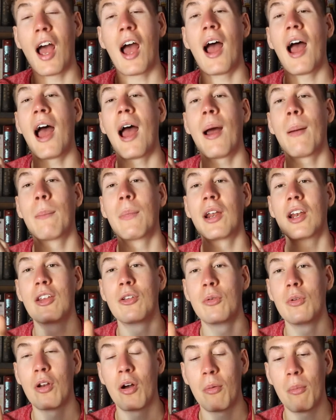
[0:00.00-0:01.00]
I'm gonna
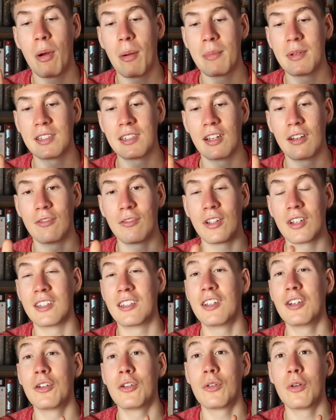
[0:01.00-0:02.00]
do it all by myself
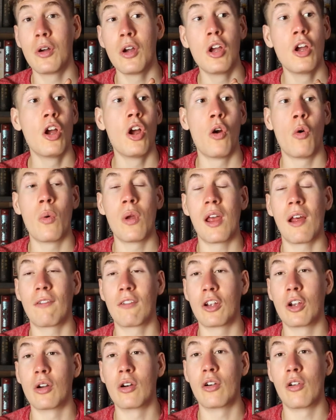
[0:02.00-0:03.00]
until we have
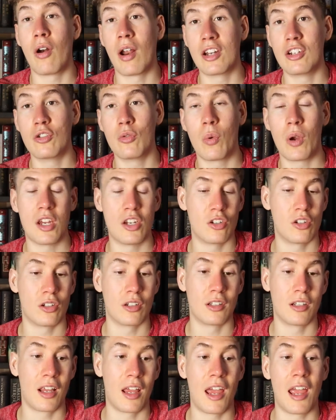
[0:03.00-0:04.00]
to go to
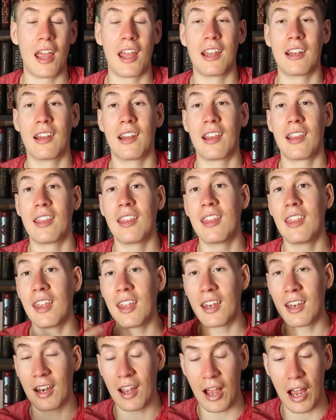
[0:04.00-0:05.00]
graduation, and
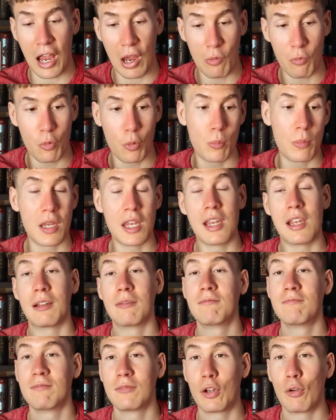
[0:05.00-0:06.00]
then I will be
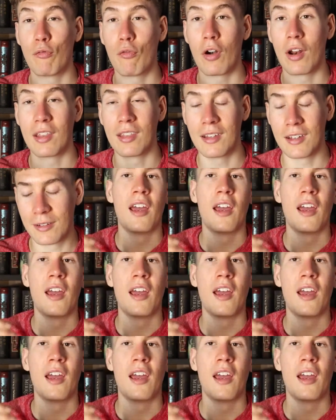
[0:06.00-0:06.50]
your friend.